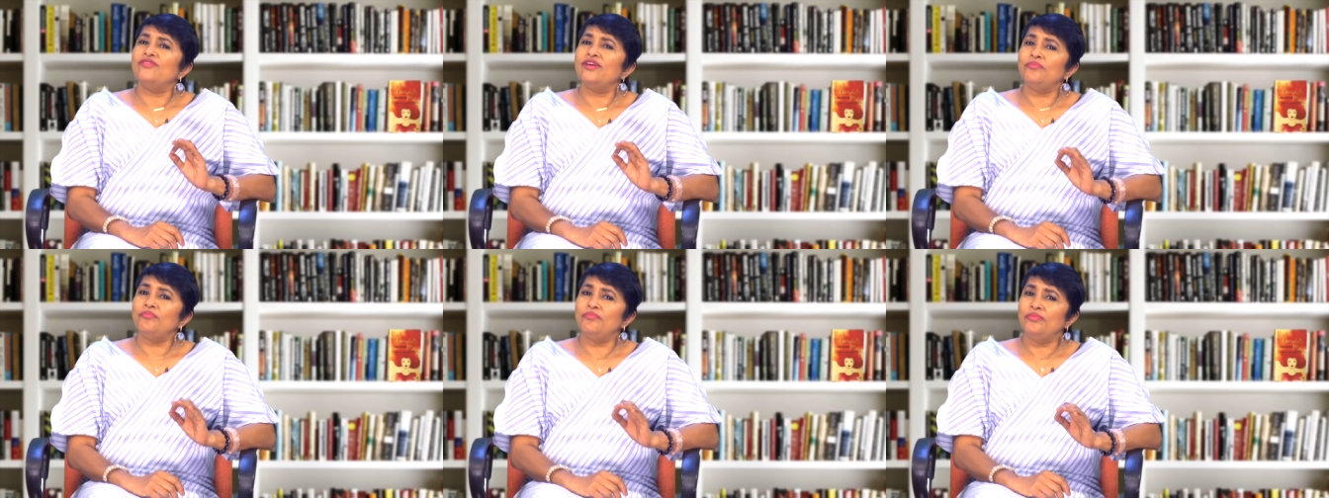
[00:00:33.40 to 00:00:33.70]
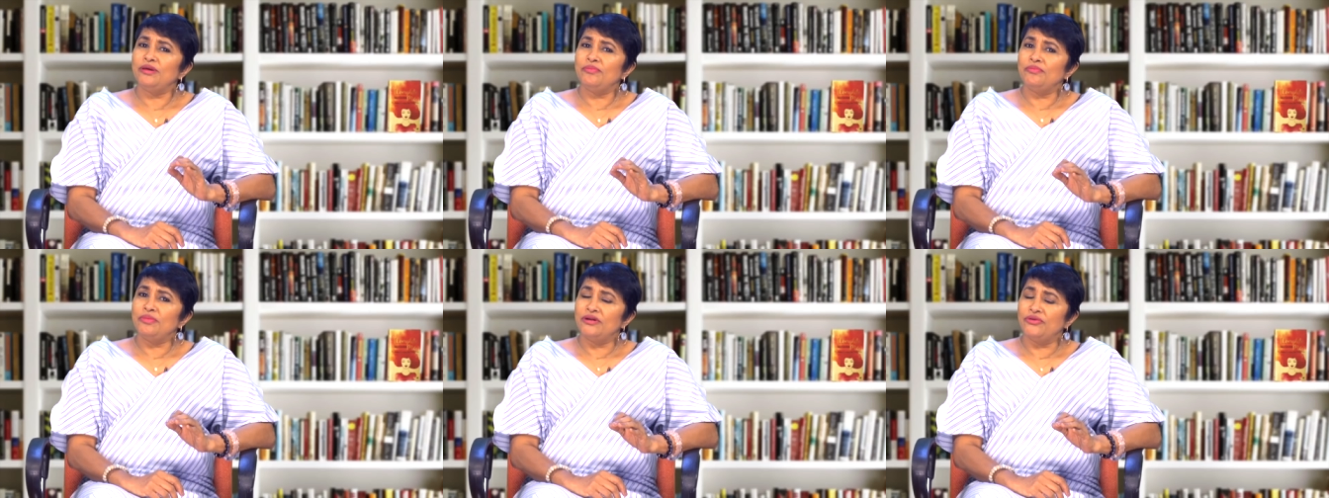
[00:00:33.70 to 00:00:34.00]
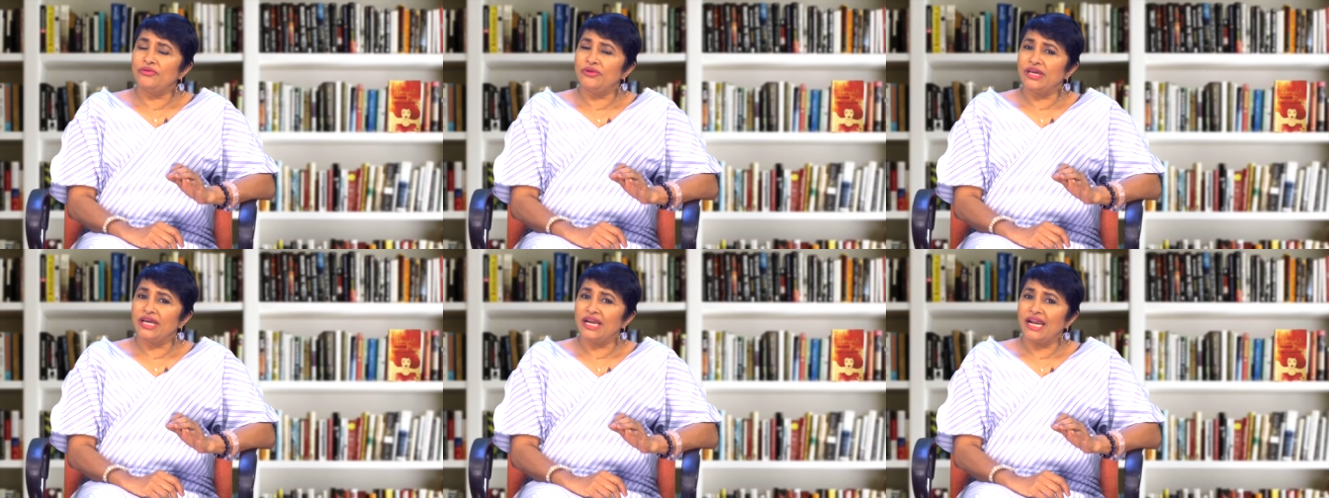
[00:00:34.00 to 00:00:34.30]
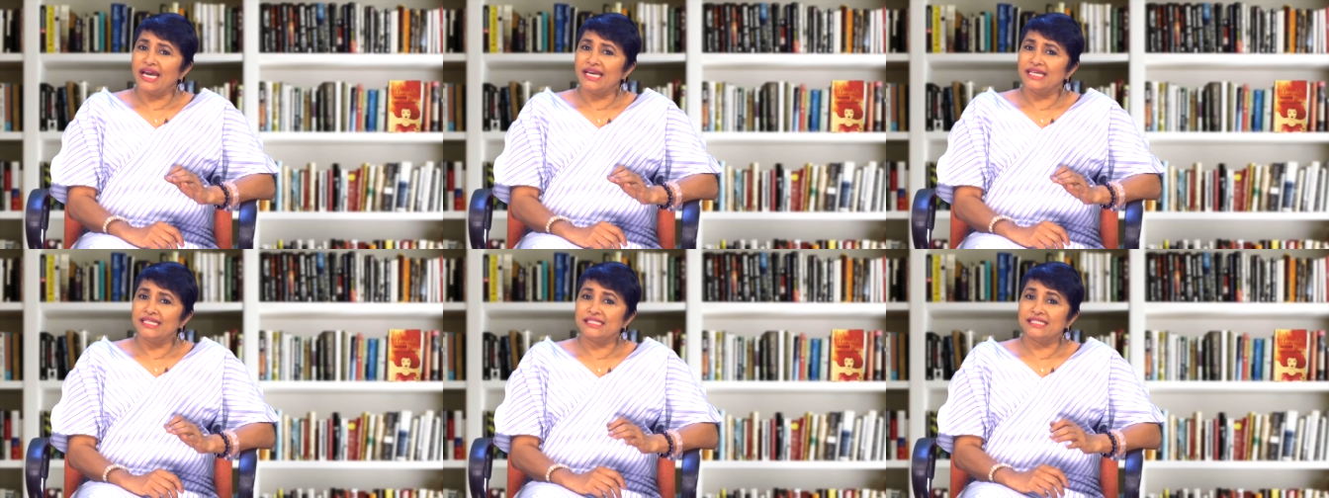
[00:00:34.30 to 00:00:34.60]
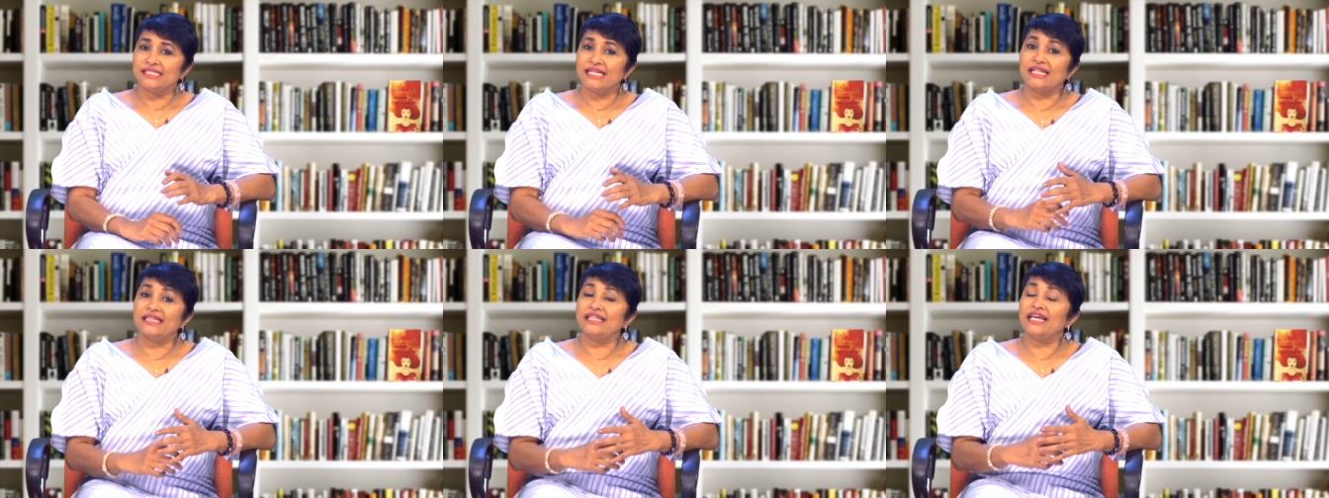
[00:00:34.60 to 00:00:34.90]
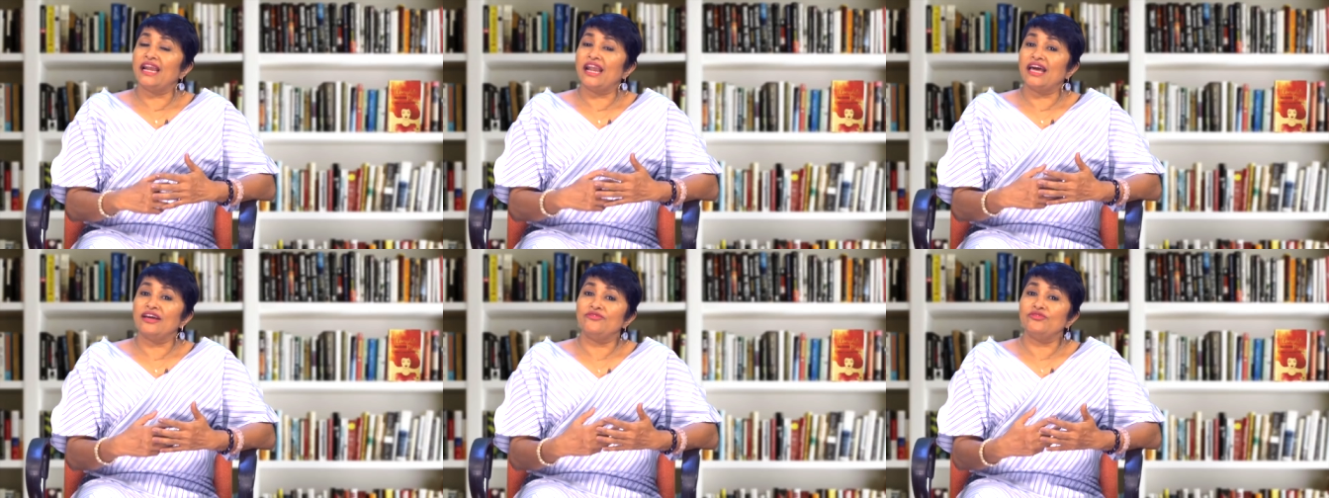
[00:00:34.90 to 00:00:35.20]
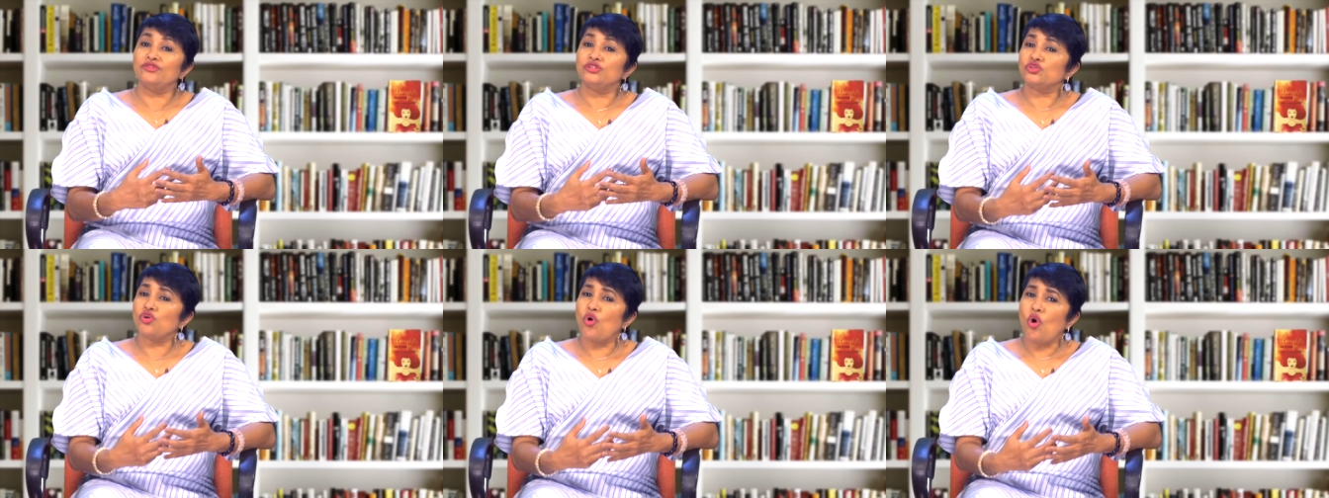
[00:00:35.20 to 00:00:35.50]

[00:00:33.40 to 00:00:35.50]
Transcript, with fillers: when people realize that their life is